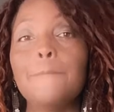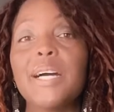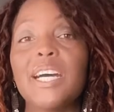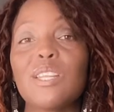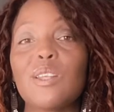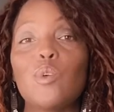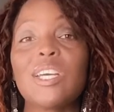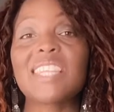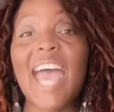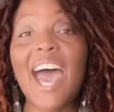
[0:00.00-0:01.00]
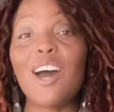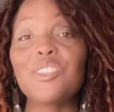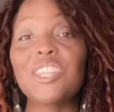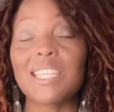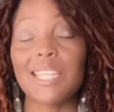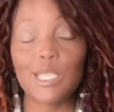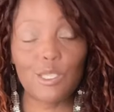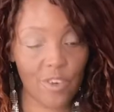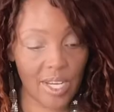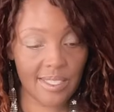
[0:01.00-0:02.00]
but without the
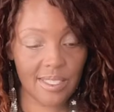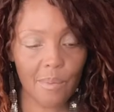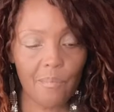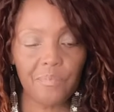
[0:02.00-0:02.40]
lace fronts.